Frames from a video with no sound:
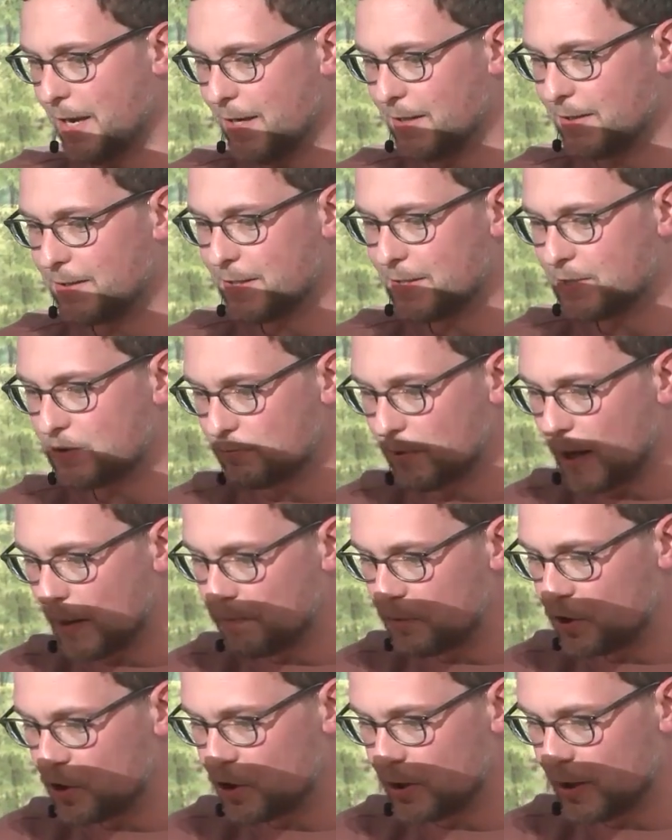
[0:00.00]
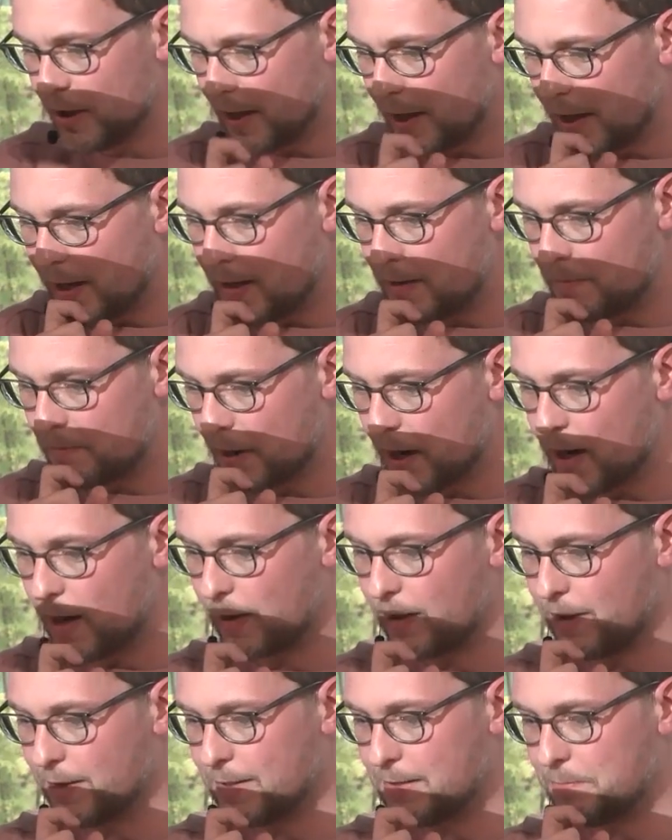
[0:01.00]
And disruption in
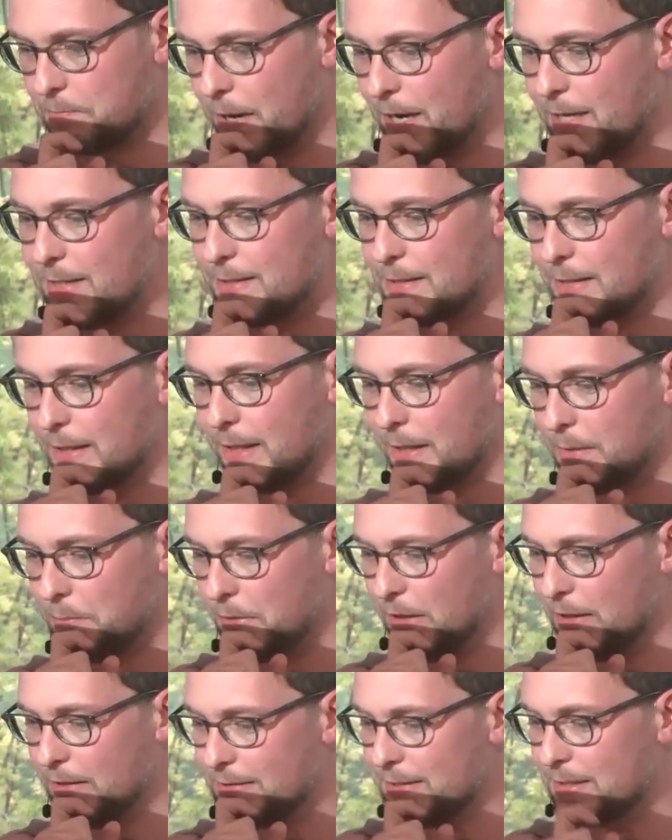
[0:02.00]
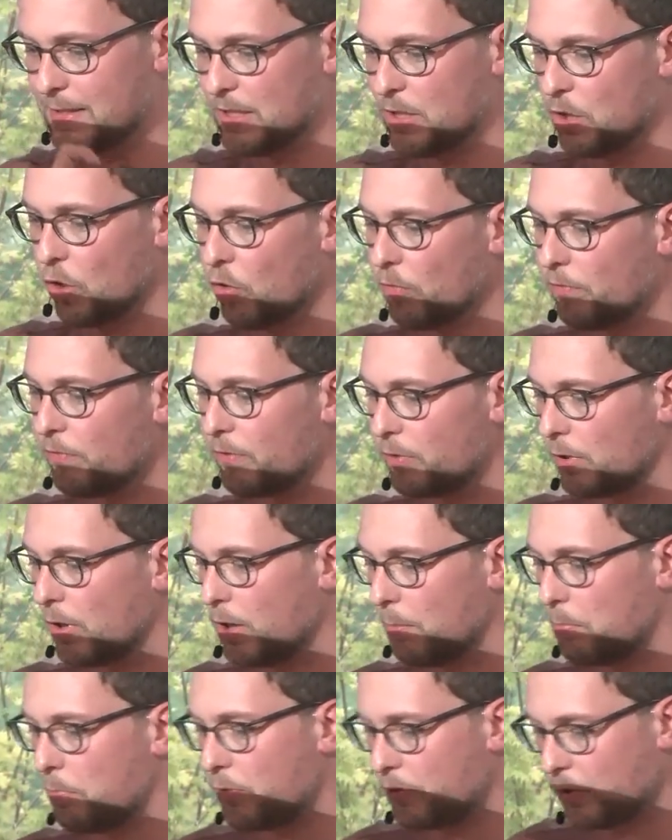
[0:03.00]
markets basically means the
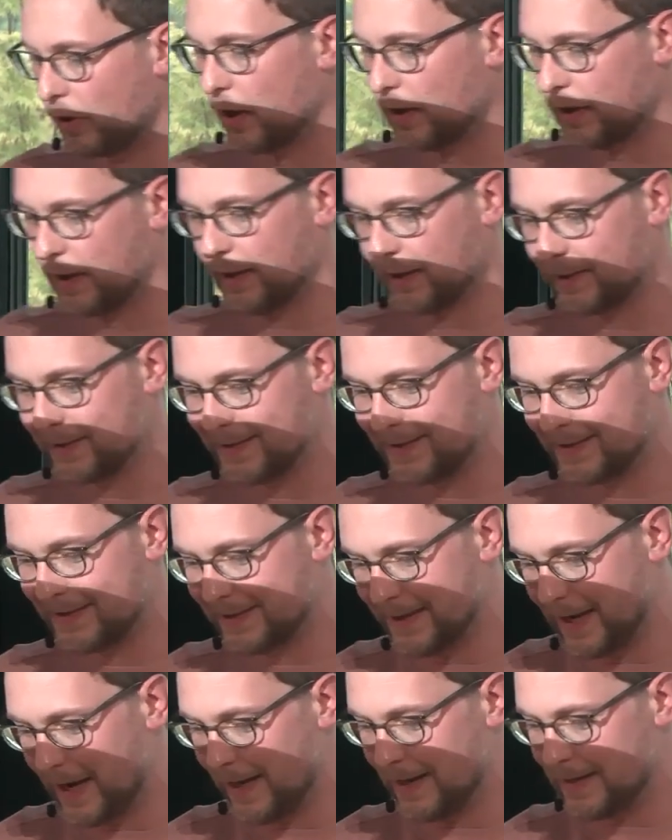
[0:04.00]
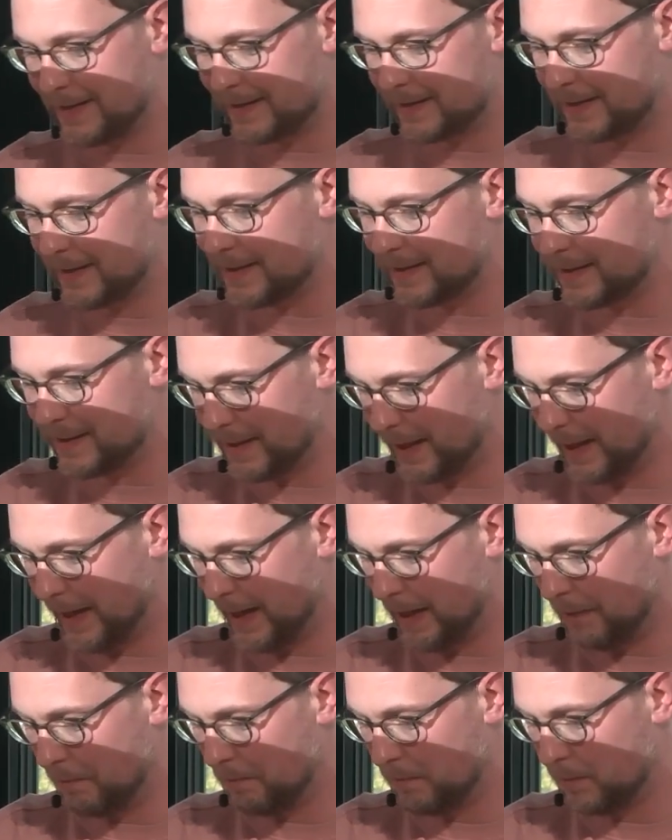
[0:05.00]
overall product stays the
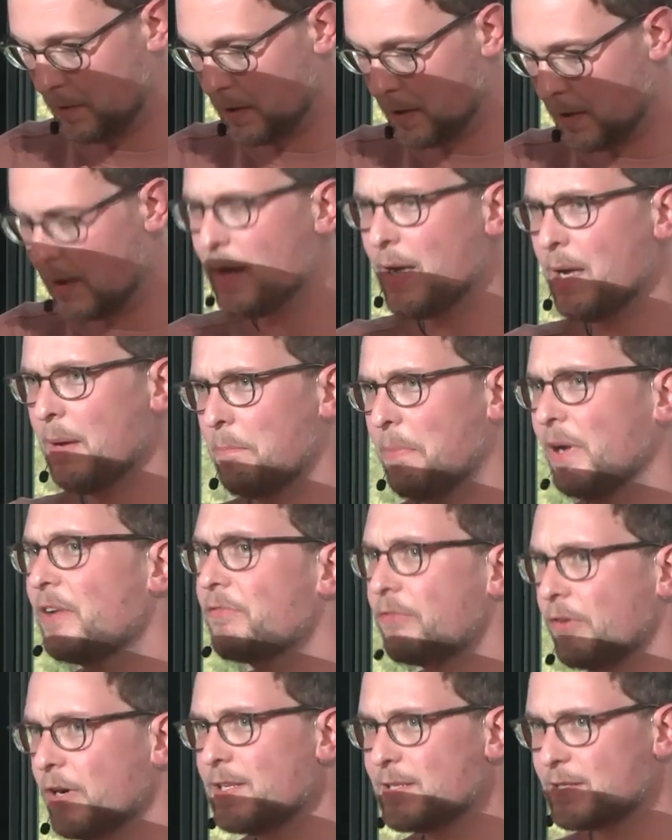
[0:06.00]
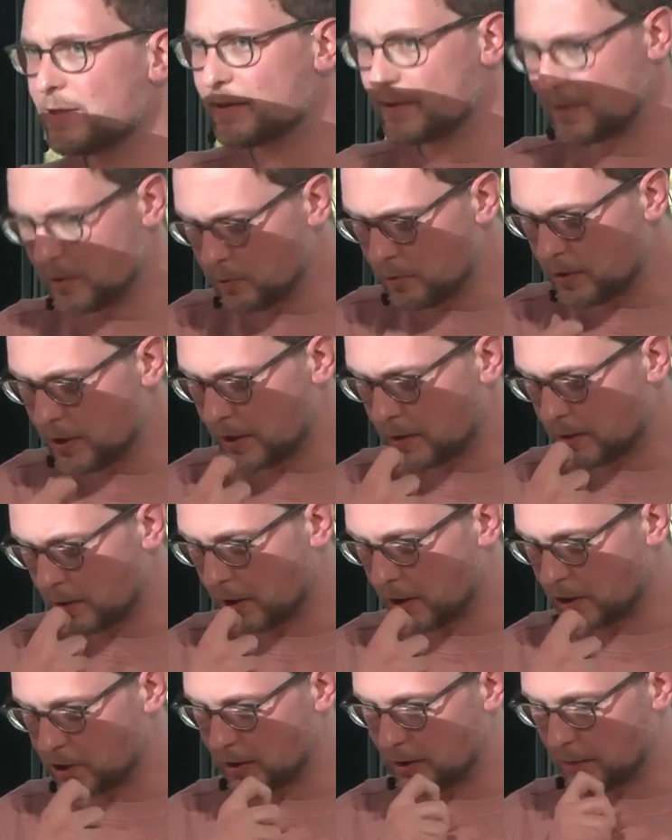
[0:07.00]
same, but for instance, new
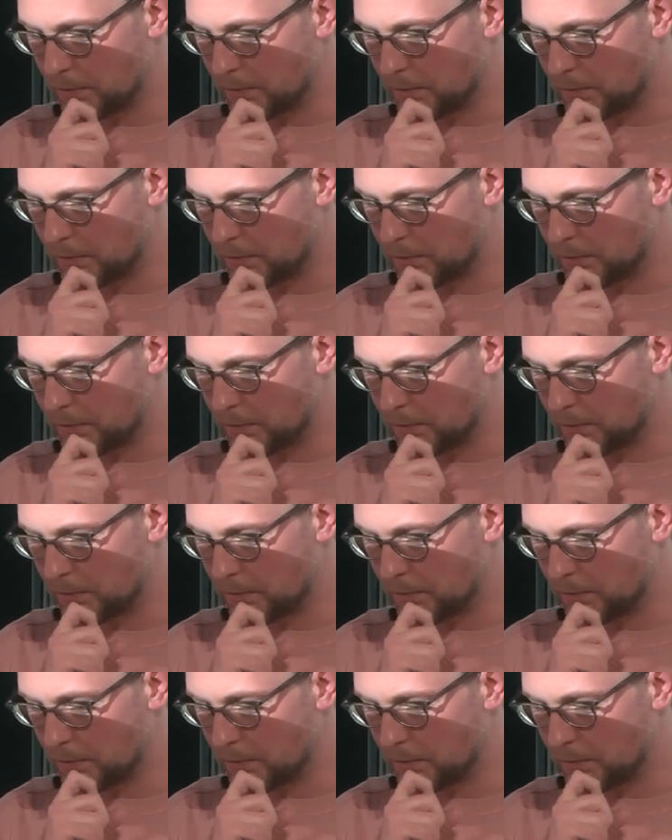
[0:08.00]
technological